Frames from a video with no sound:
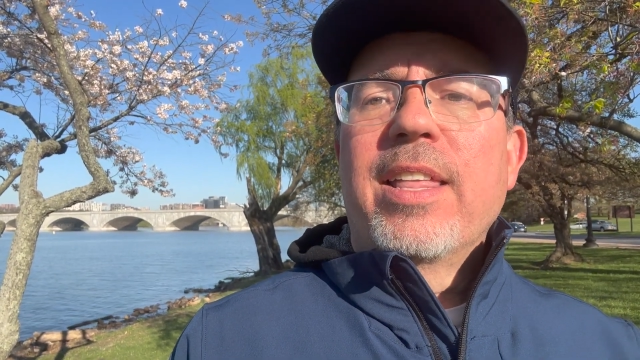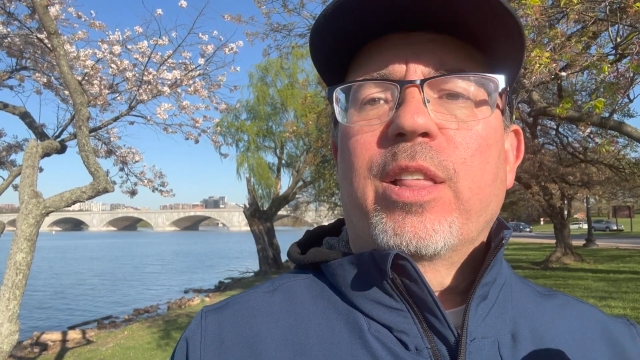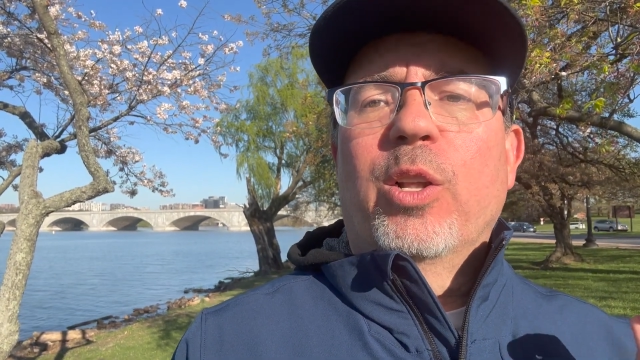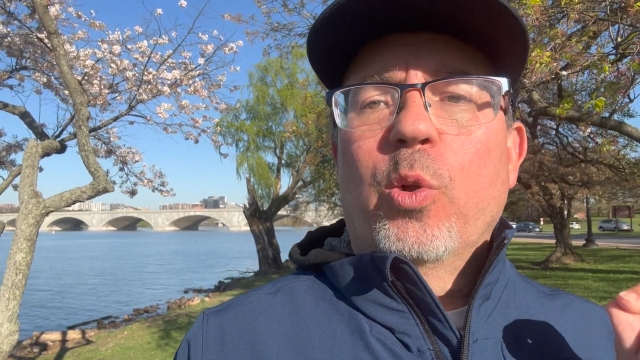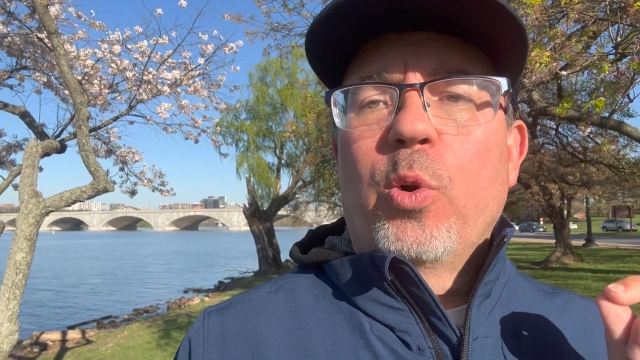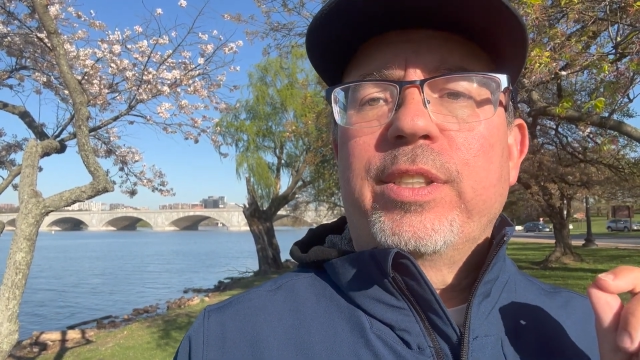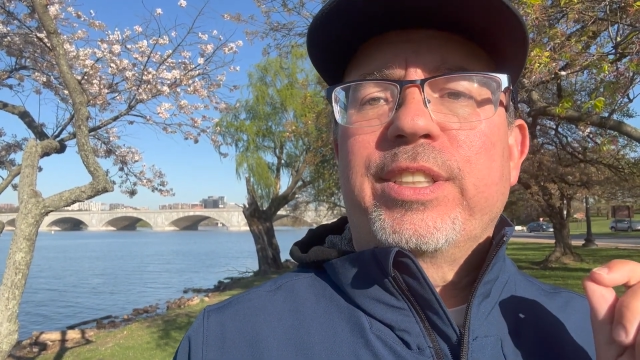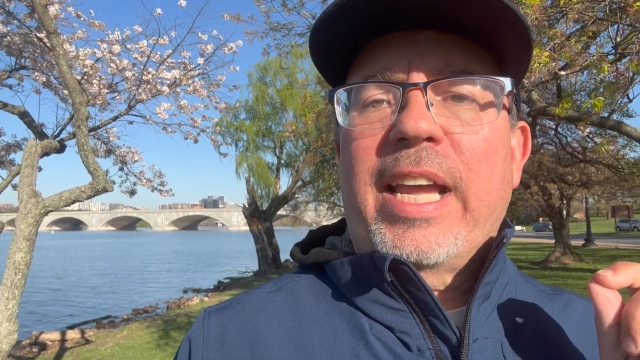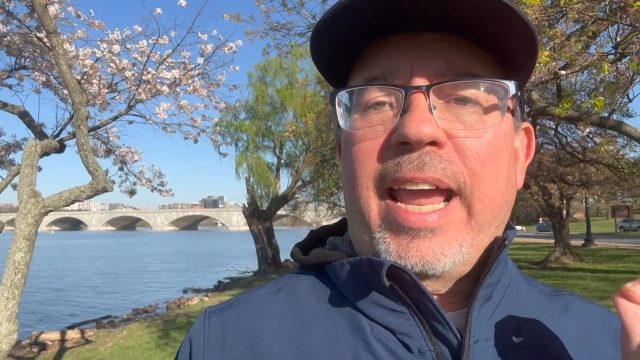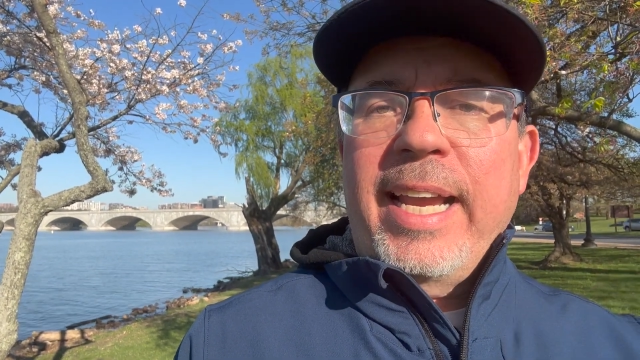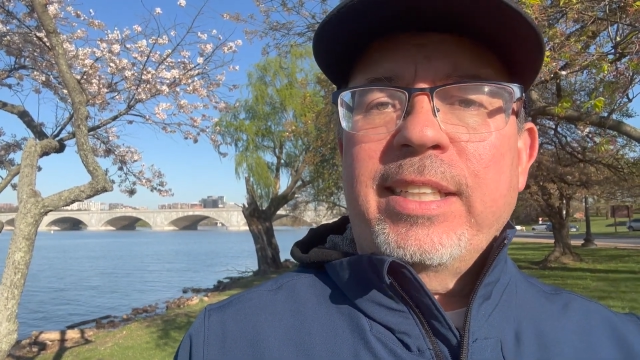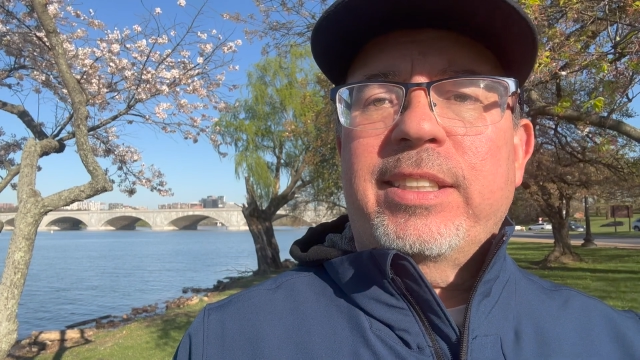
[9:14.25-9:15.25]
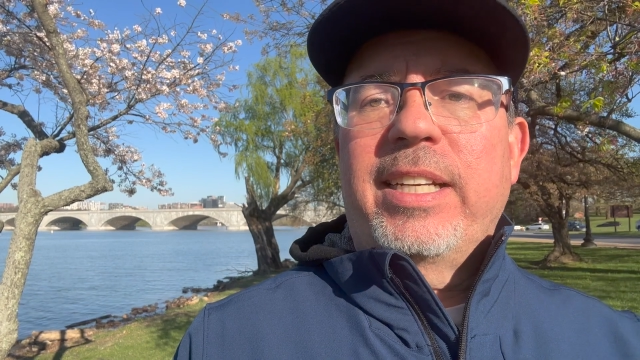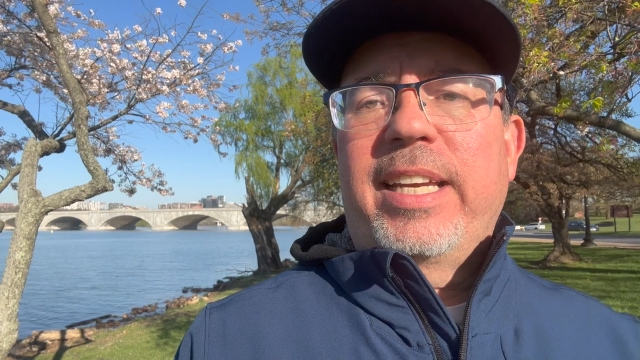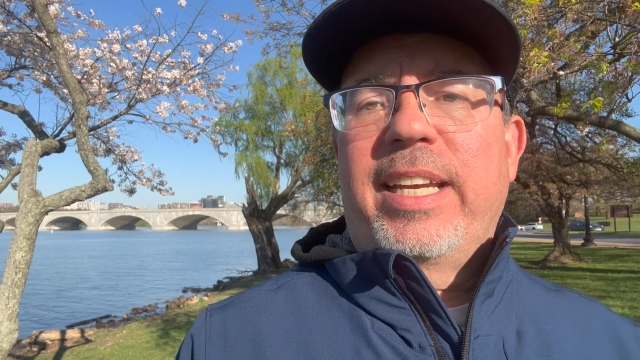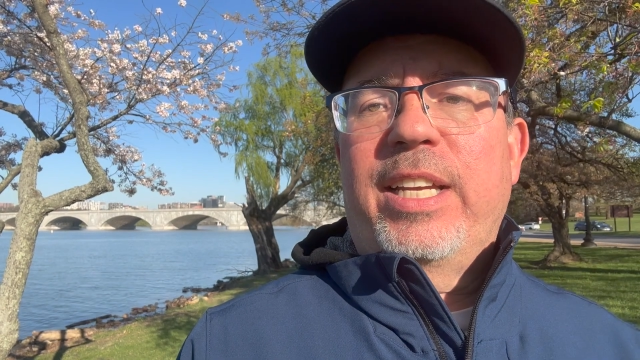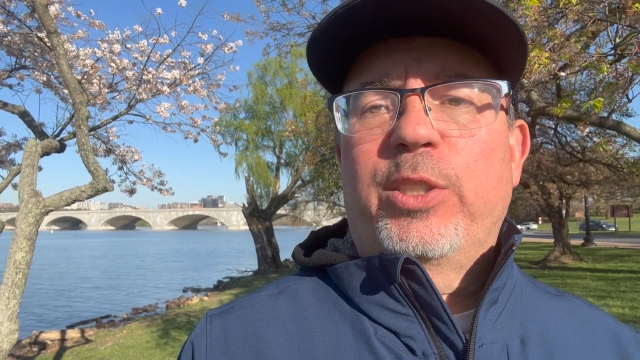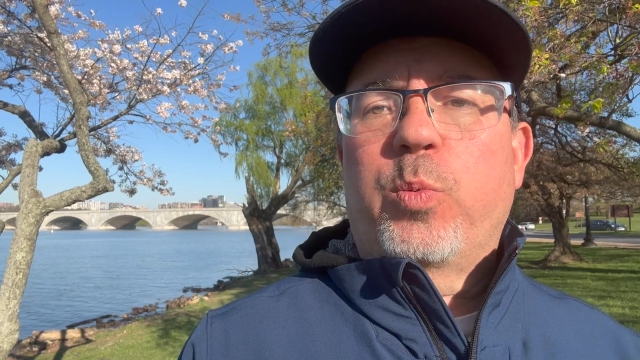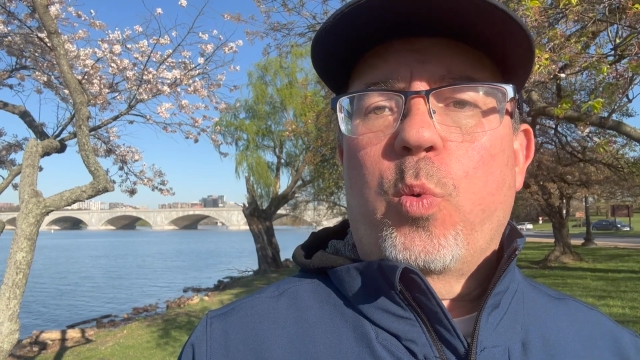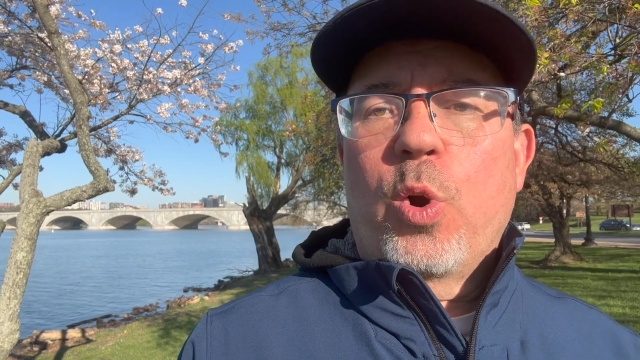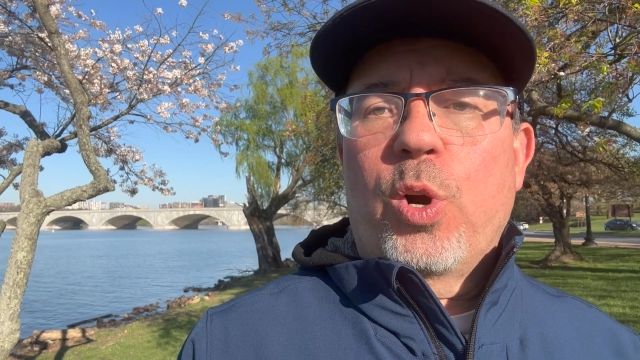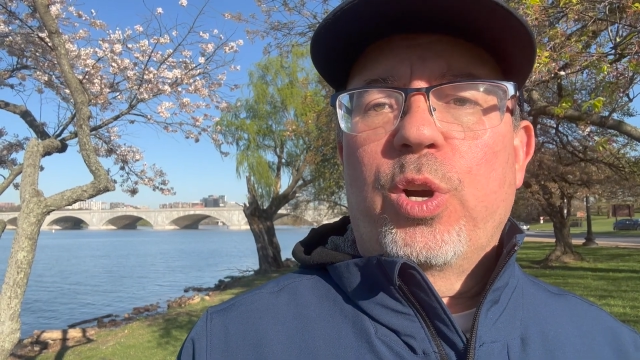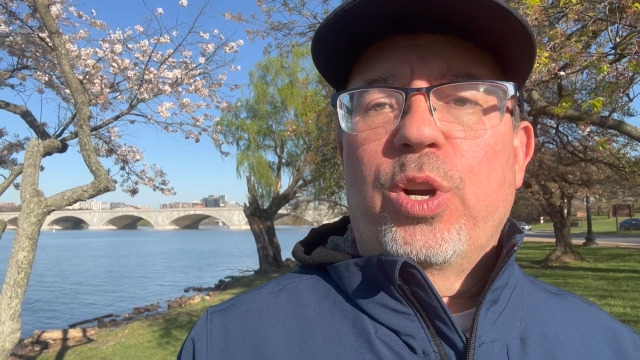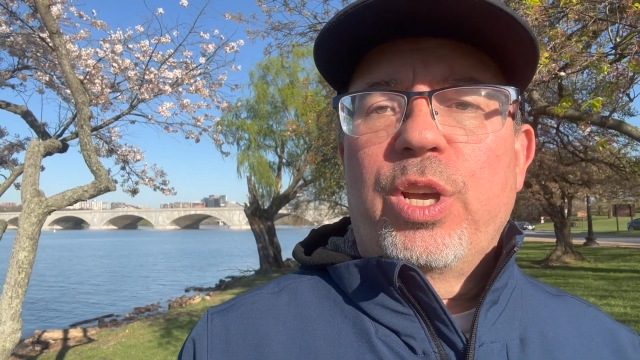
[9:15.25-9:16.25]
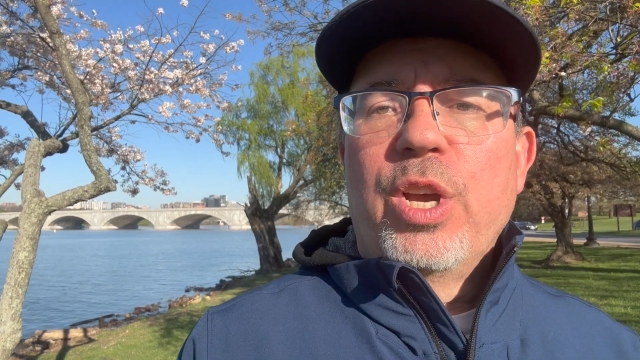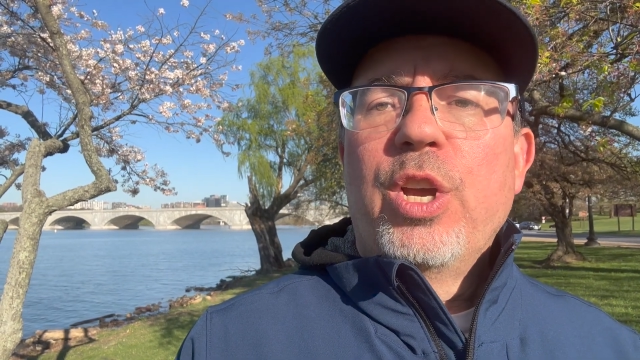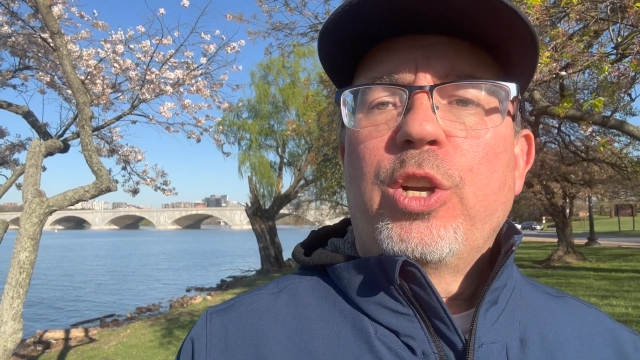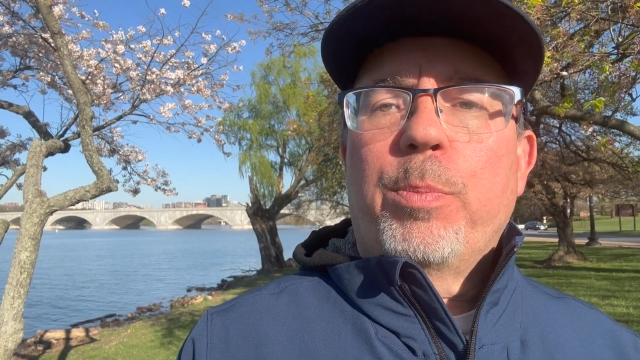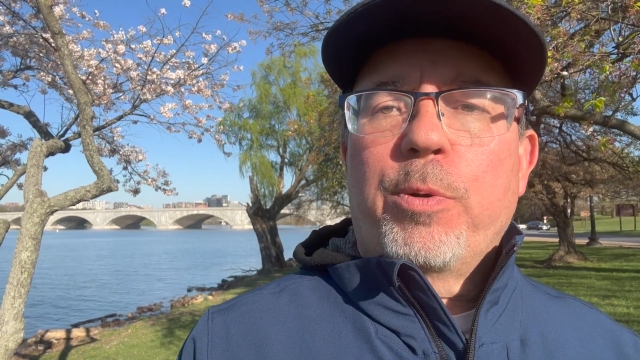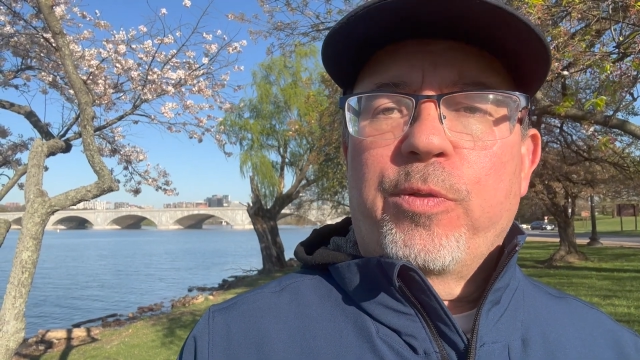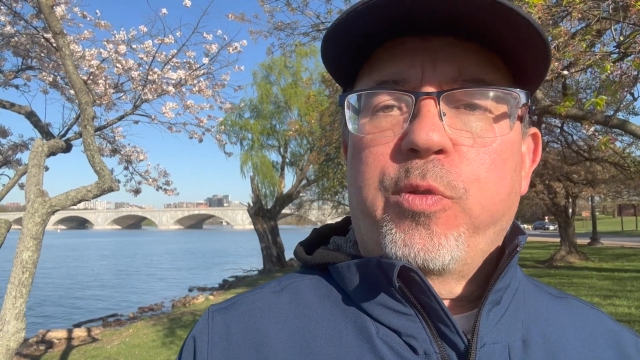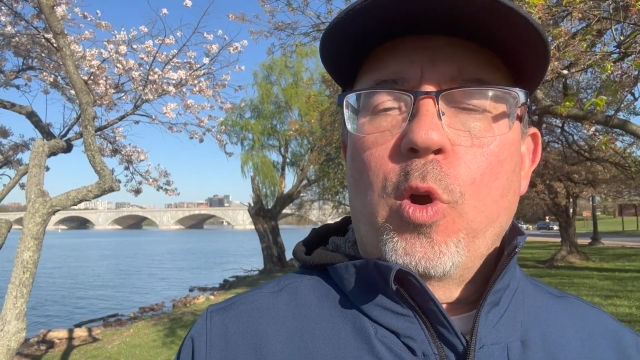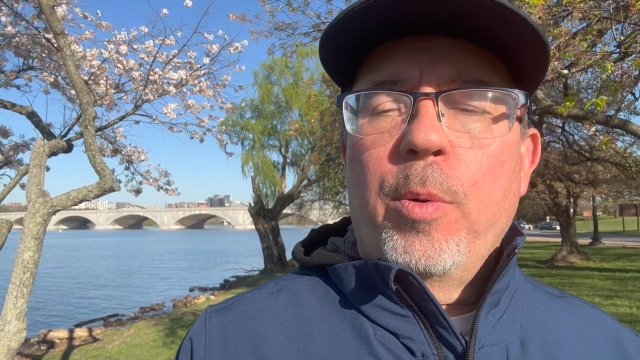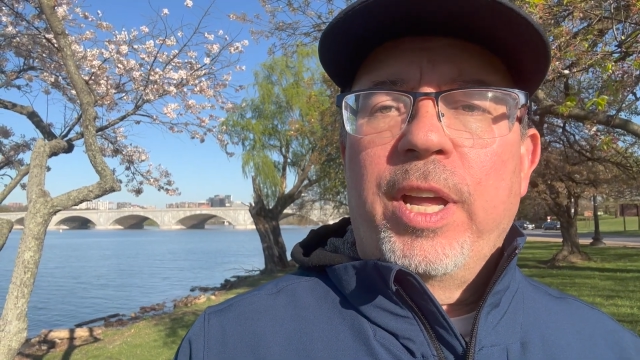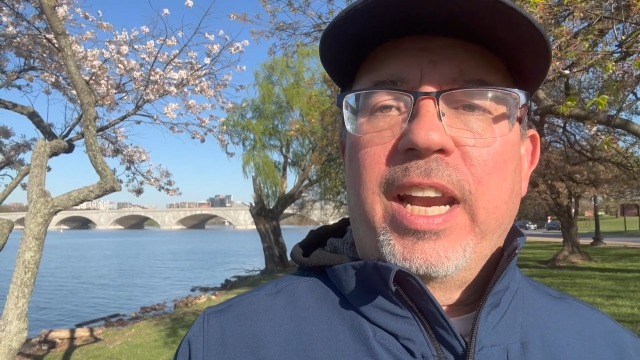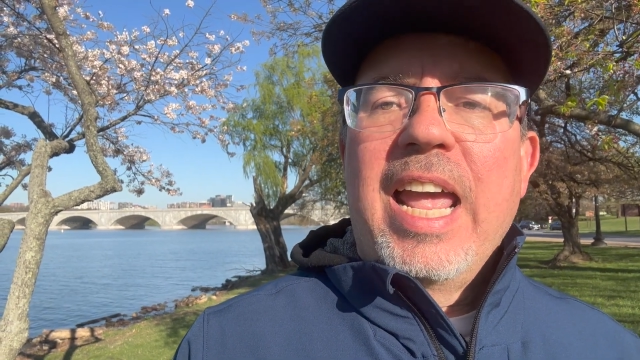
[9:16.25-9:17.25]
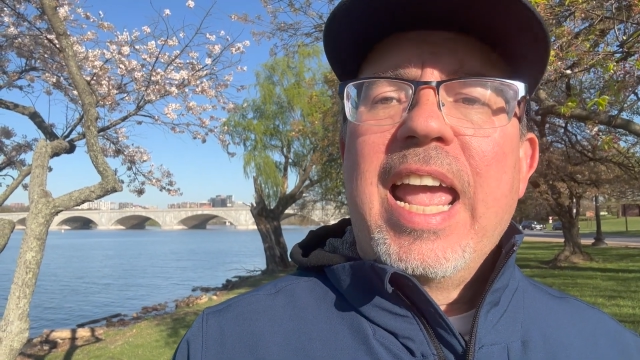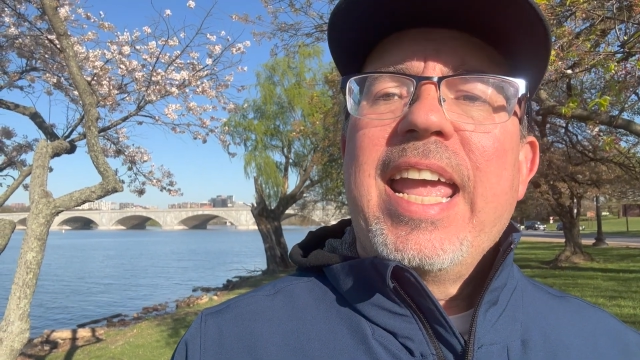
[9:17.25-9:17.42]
The Lord is hastening his word to perform it.